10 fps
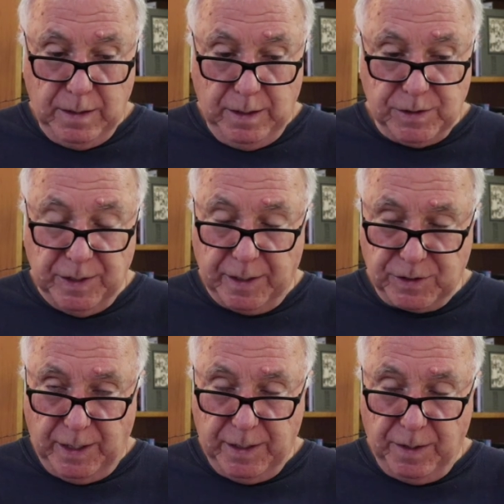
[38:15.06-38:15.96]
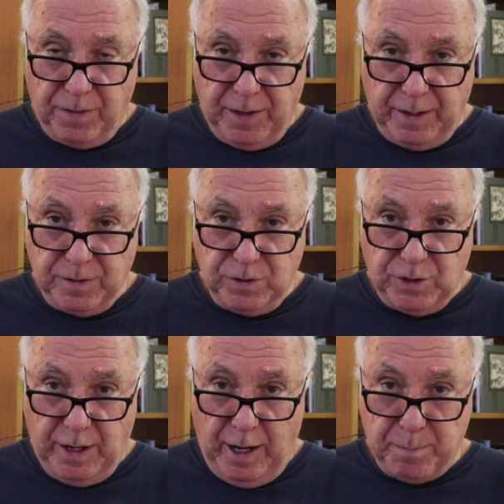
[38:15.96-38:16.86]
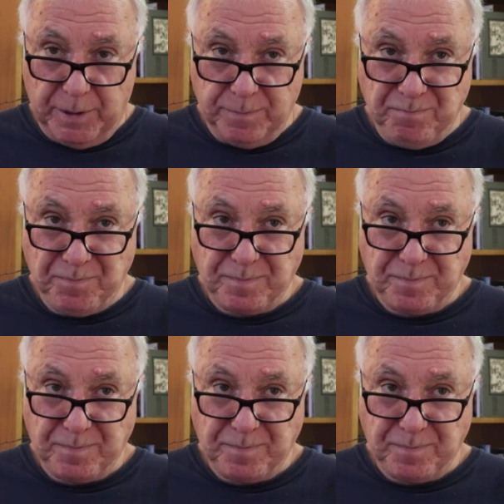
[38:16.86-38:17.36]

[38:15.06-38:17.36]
is an exciting thing to happen.